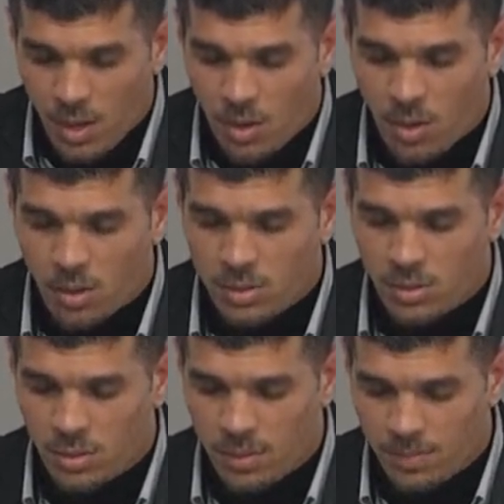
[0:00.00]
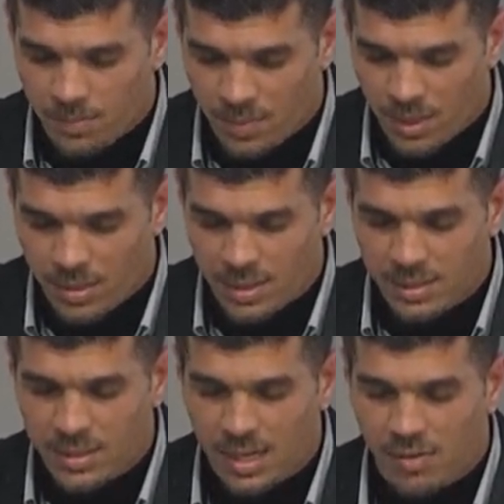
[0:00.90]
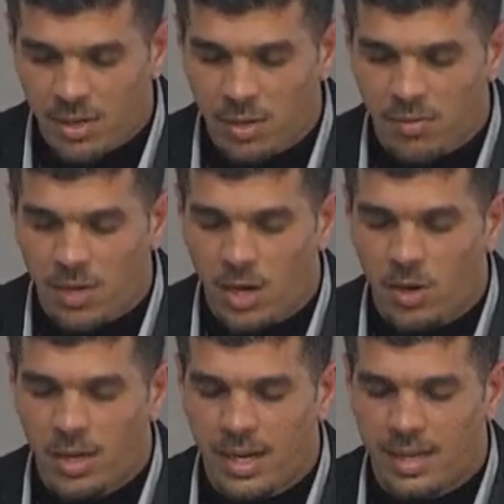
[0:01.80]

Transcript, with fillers: Also, the discovery of the oil